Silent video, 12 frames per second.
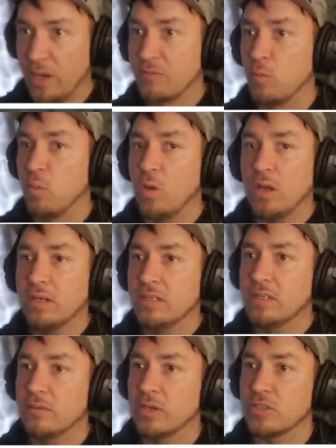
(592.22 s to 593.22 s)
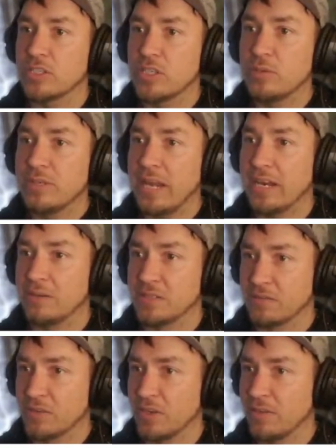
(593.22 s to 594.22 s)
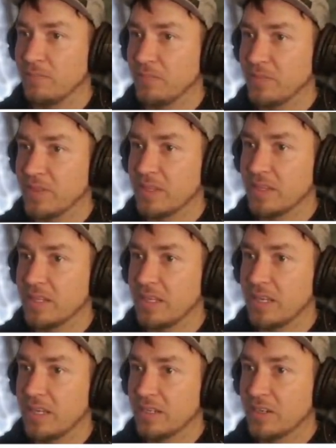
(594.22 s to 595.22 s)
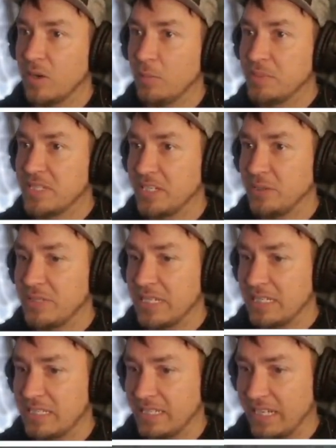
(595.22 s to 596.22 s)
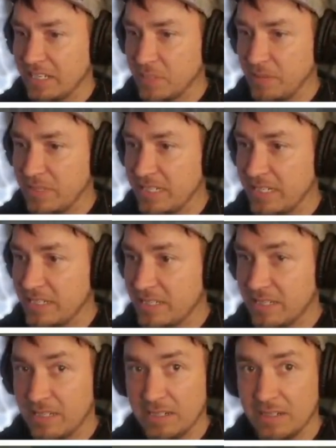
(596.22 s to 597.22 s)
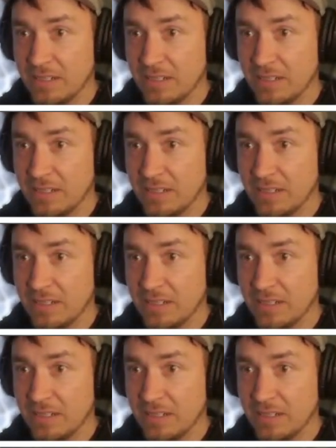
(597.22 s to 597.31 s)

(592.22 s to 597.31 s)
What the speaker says: do have one... Oh, I've got 2 nanos. I've got composite utility expertise.